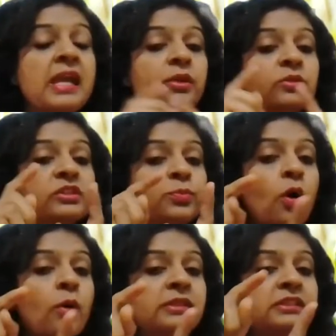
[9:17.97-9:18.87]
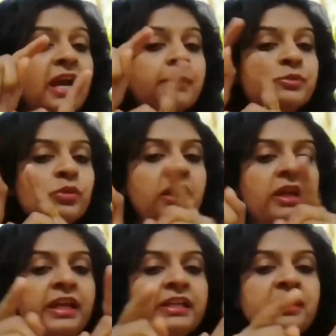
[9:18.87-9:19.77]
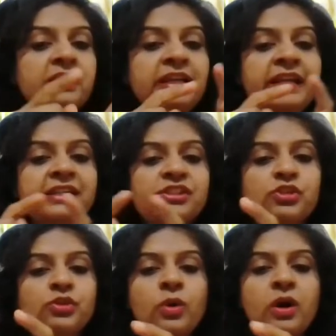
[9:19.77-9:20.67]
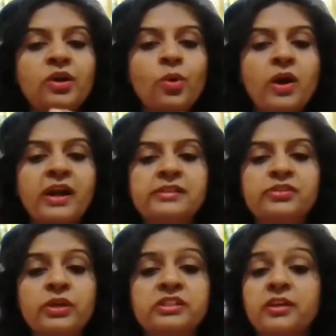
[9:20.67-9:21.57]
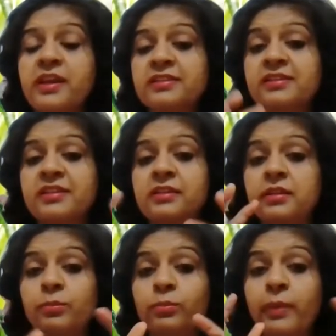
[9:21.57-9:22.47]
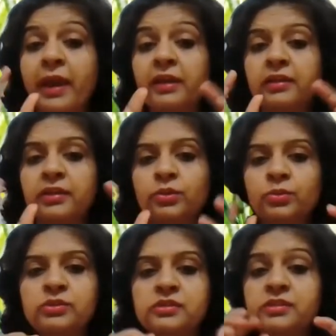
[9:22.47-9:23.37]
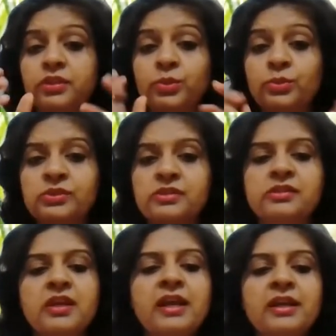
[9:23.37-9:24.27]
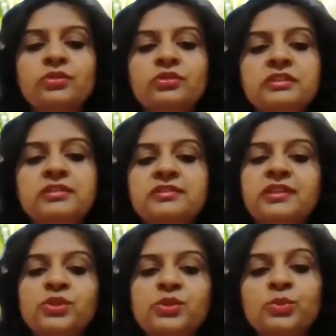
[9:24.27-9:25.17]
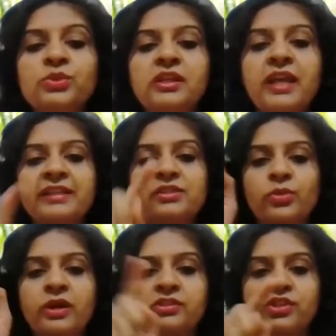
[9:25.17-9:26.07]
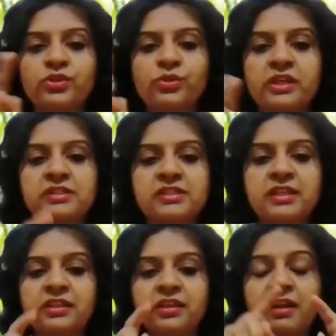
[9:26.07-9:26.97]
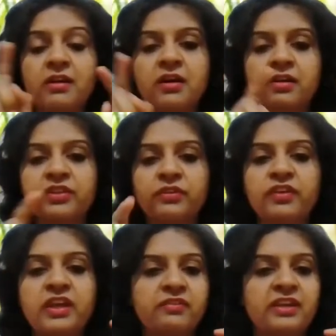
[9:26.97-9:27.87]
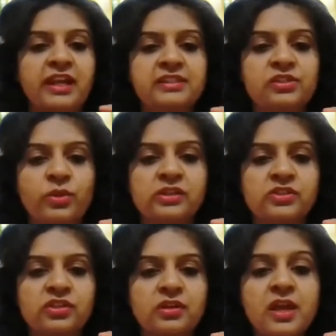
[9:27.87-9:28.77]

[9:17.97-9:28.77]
Now this Bowman's capsule, it leads to a coil structure. As I said, the Maggi noodles, the noodles. So this is the noodle-like structure. You can see the curve, the wave-like structure.